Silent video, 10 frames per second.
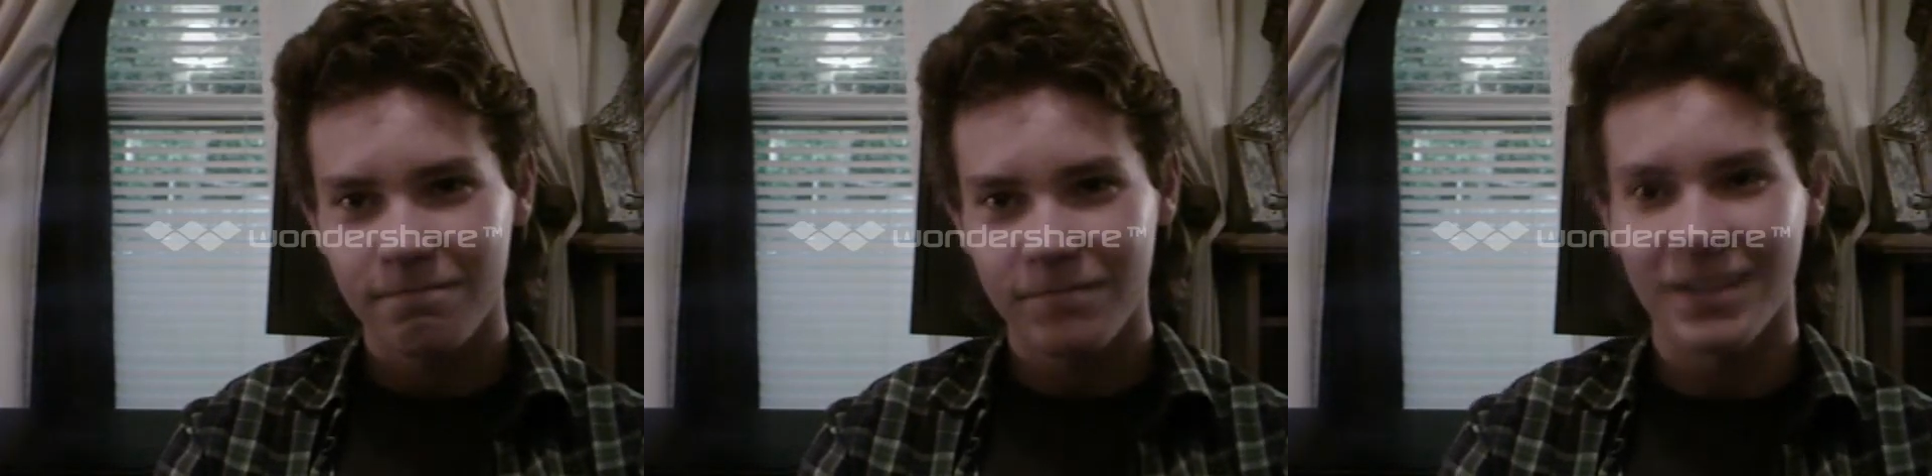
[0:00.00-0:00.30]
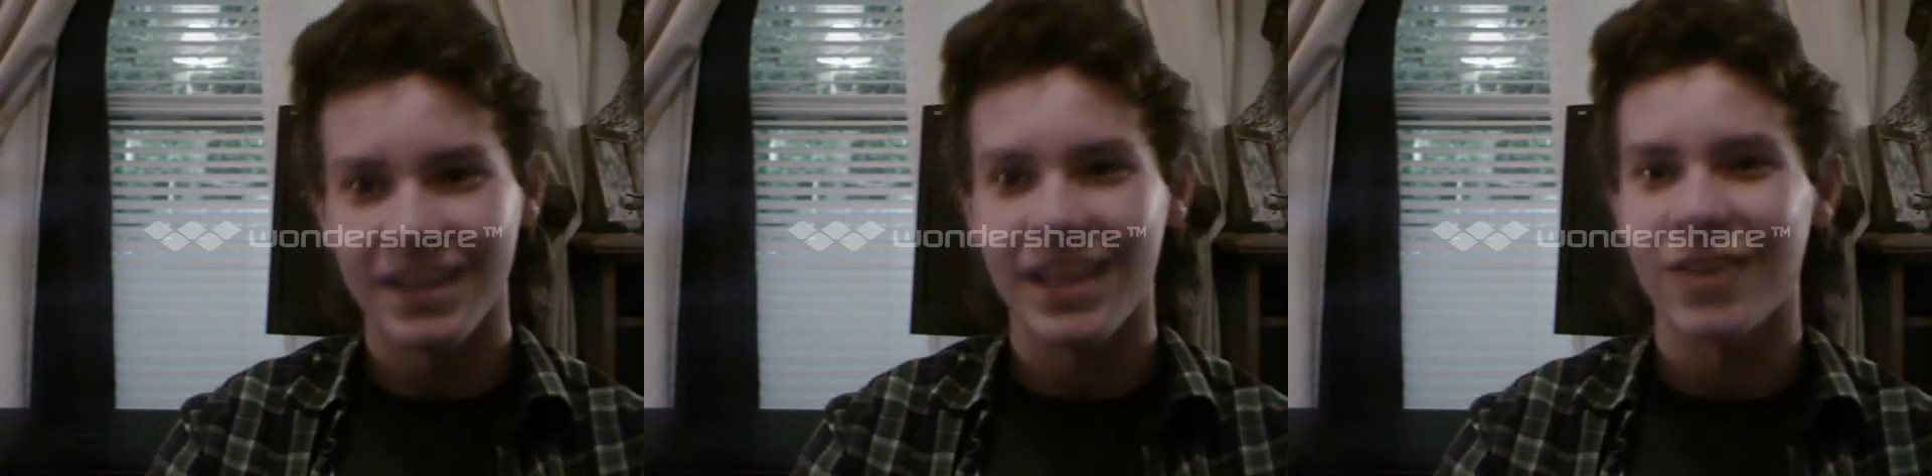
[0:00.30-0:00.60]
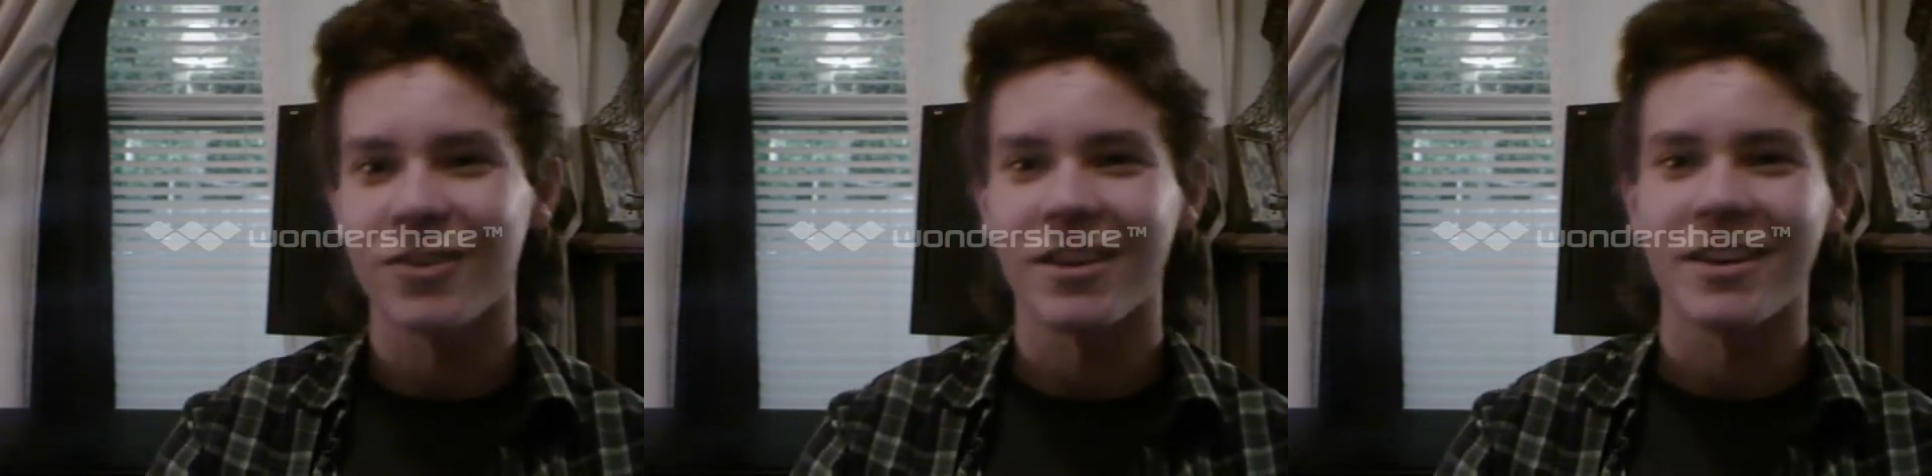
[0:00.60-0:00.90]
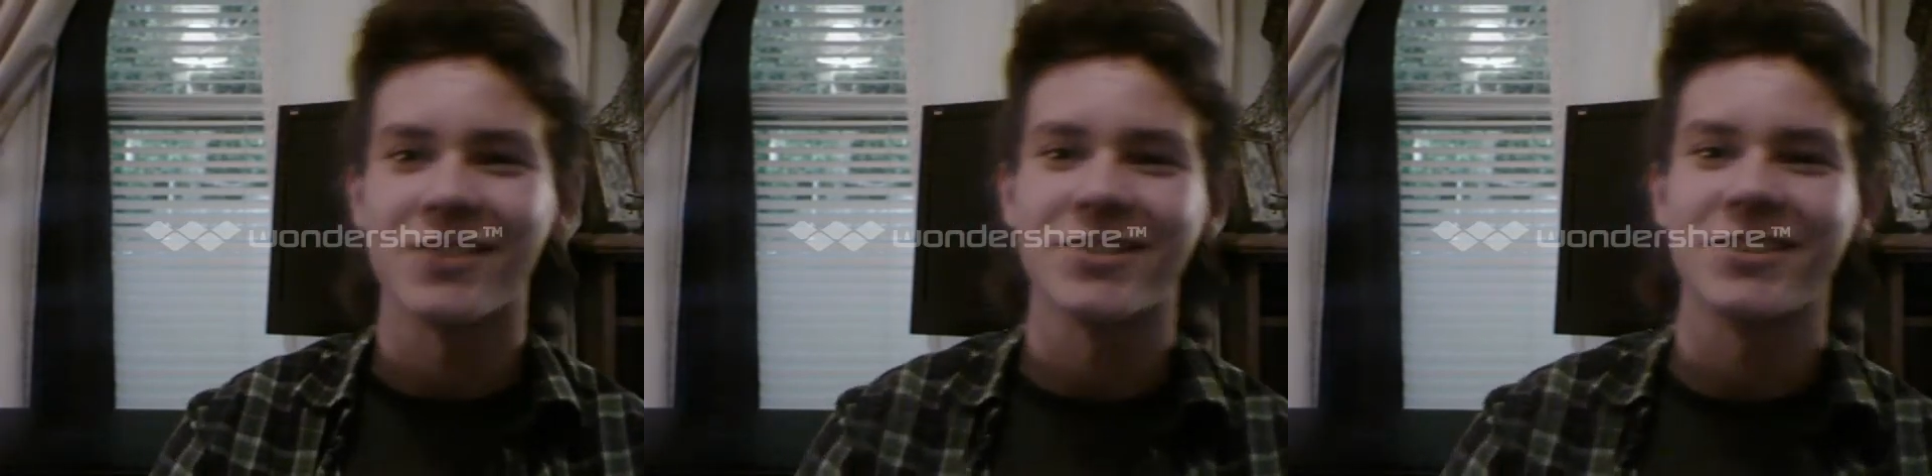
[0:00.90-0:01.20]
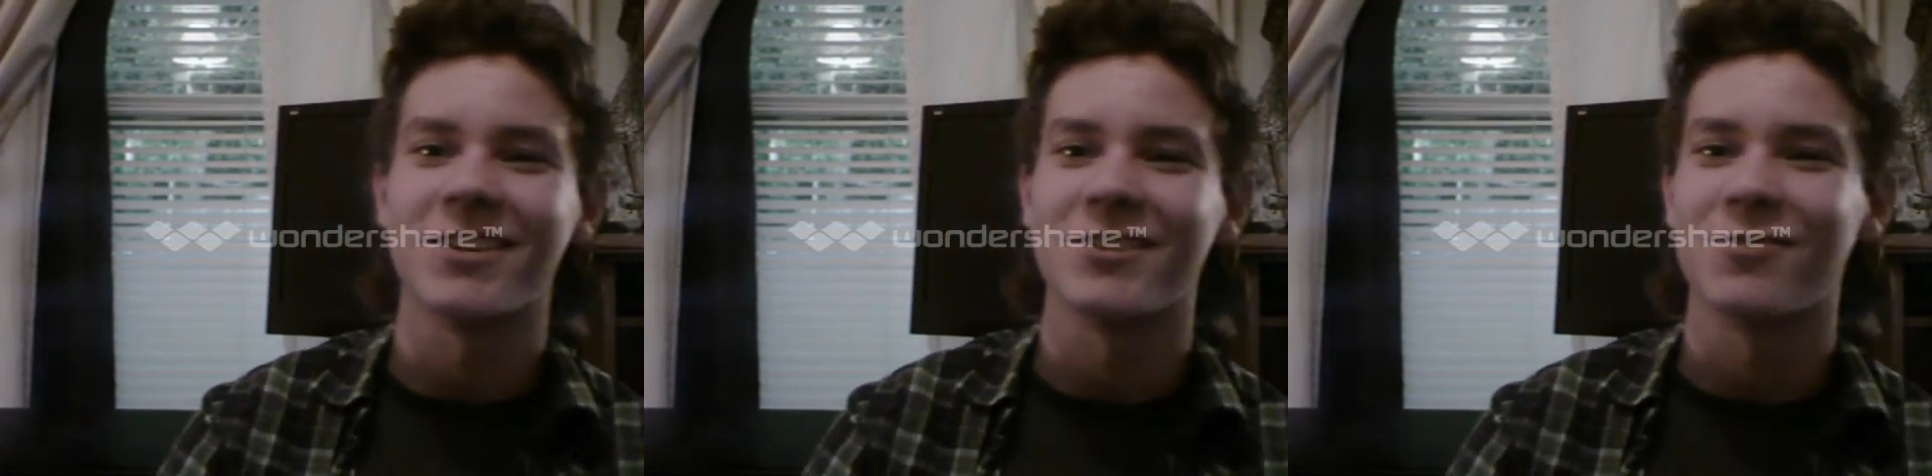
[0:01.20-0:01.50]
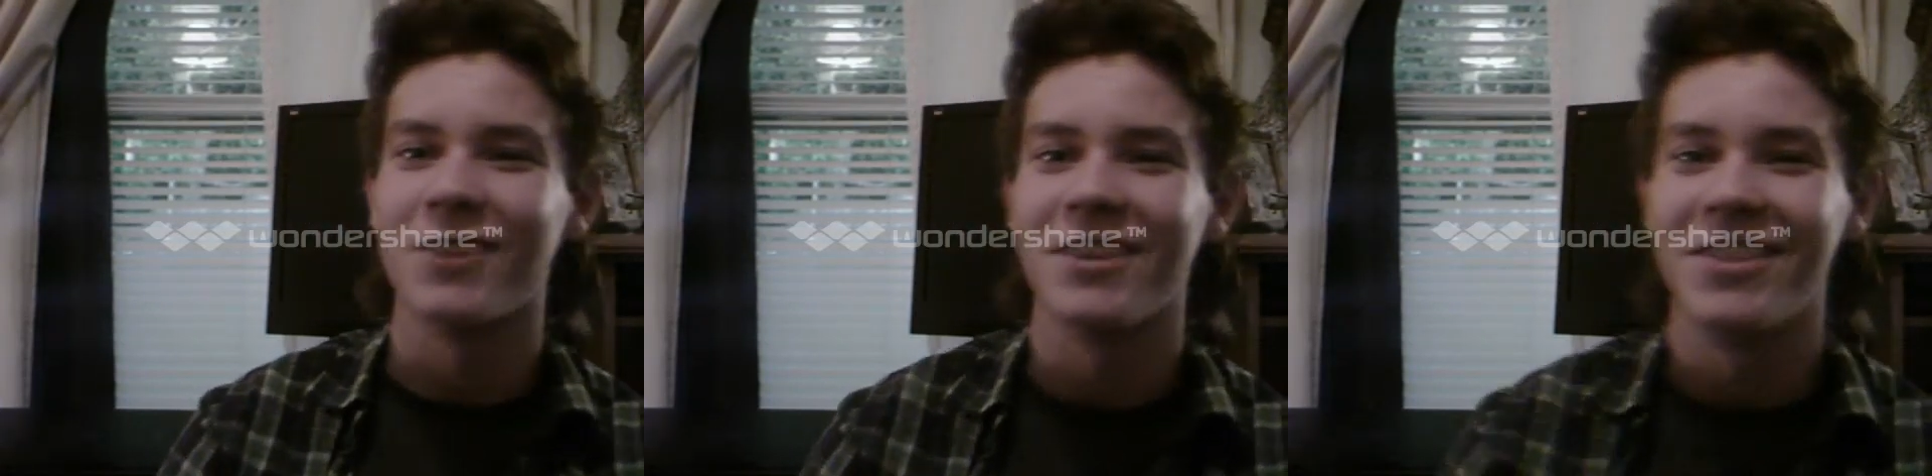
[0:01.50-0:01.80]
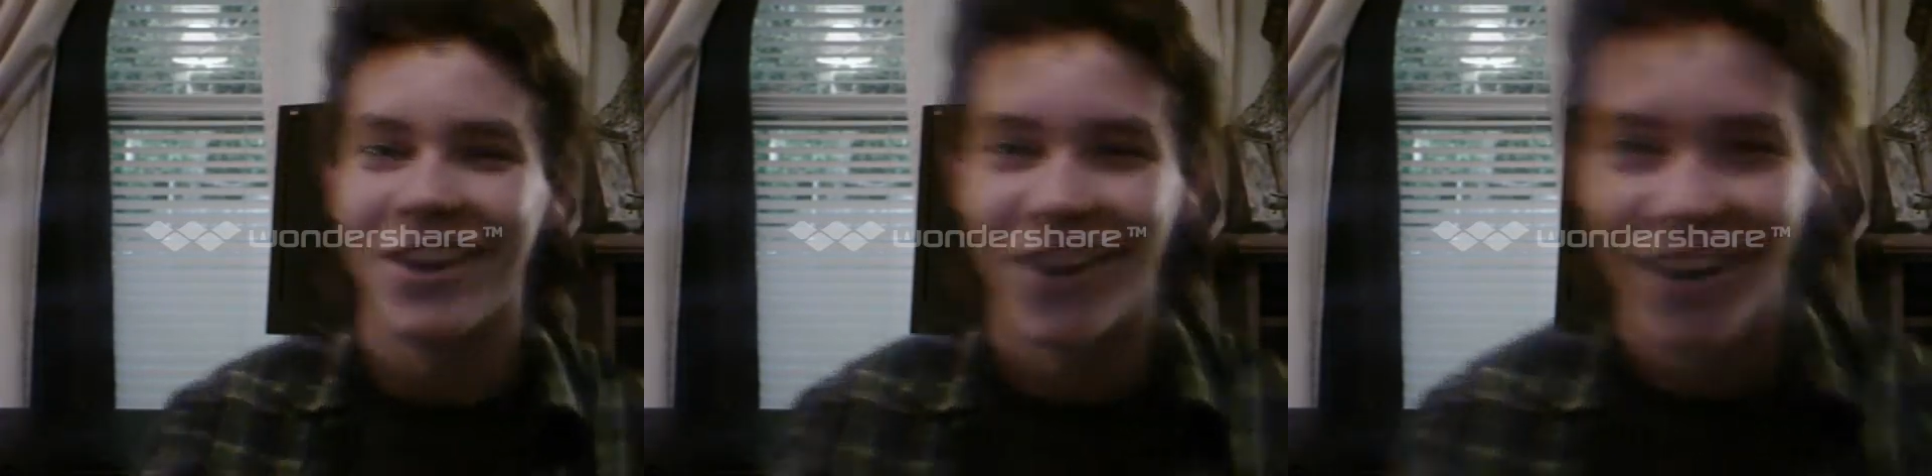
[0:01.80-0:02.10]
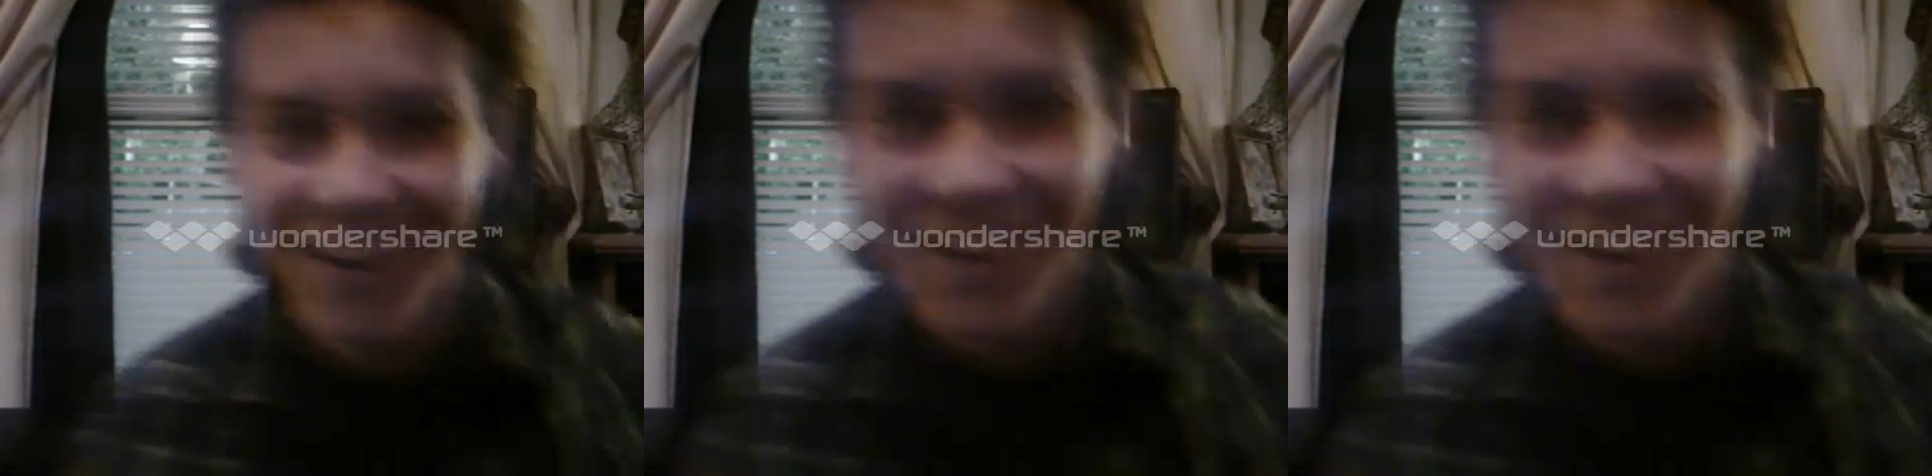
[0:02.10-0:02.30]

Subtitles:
That looked like Helsing 920 there.